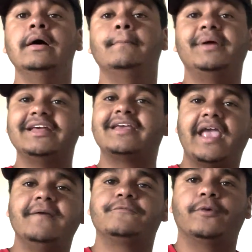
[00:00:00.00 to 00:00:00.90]
but it
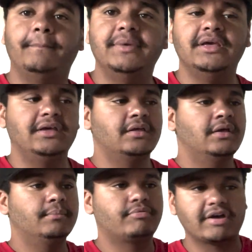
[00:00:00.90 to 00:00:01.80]
came from me
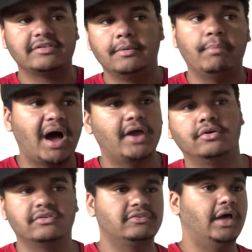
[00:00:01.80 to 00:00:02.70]
pressing buy
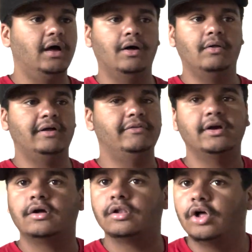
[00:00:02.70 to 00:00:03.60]
or sell and
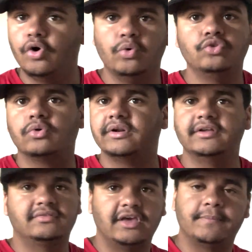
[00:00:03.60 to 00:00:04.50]
then close or
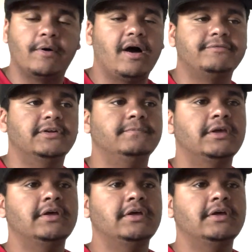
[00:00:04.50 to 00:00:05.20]
hit take profit.